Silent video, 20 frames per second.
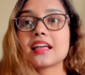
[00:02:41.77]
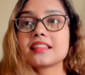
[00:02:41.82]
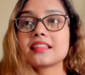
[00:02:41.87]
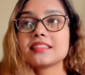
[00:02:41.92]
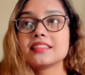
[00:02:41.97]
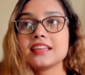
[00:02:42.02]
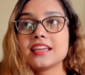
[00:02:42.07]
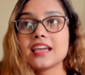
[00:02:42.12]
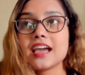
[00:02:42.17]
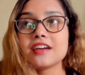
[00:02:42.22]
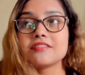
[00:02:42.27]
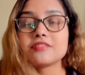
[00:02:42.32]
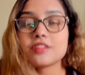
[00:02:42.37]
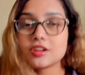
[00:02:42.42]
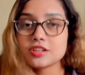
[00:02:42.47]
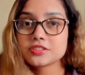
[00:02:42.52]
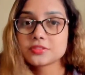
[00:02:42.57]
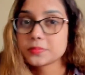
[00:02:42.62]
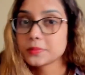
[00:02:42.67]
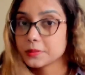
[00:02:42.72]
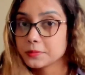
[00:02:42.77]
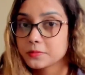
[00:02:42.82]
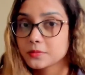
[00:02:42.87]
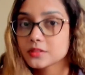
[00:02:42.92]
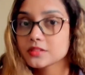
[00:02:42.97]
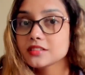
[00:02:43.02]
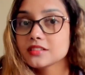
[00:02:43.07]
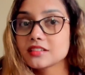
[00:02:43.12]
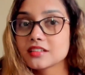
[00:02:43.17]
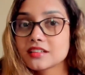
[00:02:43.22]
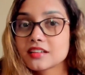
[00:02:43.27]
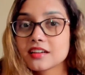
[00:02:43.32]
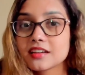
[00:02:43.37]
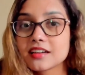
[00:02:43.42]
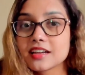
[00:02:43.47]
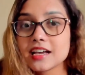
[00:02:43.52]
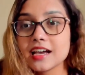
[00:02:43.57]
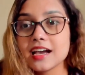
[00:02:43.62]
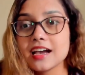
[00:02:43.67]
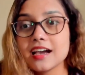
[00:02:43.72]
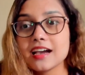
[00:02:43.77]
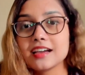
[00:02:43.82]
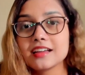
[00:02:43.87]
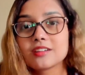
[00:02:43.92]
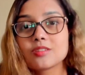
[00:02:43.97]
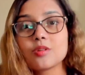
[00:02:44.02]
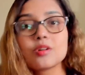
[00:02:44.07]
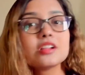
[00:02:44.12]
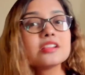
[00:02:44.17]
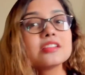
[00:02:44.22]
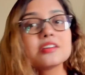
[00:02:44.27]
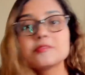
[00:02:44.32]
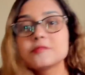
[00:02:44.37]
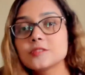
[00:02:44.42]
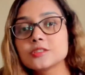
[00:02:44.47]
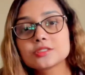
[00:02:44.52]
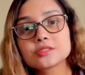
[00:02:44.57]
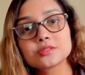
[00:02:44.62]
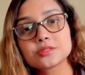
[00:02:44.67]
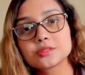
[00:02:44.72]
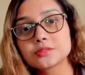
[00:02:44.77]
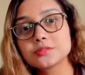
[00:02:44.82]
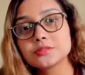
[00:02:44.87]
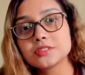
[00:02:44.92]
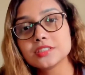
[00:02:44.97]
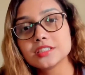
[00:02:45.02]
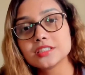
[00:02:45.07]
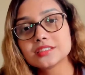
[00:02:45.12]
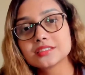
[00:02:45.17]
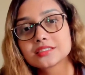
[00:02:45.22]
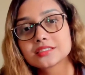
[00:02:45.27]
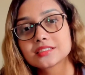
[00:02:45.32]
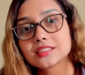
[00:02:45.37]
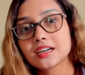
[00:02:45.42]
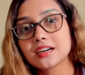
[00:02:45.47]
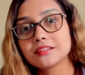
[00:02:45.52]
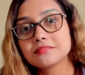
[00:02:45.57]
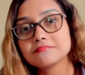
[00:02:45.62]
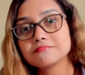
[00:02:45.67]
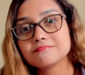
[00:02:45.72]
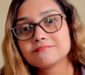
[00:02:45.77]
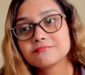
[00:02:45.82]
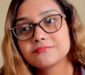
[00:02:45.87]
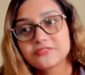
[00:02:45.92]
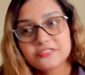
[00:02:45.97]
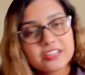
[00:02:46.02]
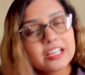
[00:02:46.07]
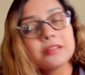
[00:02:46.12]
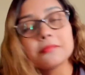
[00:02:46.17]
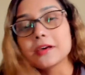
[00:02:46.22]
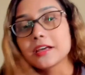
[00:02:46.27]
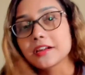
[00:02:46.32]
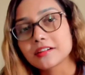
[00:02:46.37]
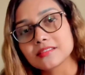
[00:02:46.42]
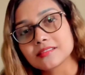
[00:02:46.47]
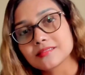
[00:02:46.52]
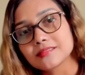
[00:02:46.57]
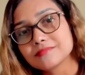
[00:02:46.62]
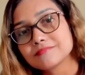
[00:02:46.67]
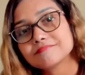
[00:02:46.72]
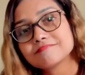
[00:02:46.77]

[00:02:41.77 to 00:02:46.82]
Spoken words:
they have lost people, and all they want to do is feel better.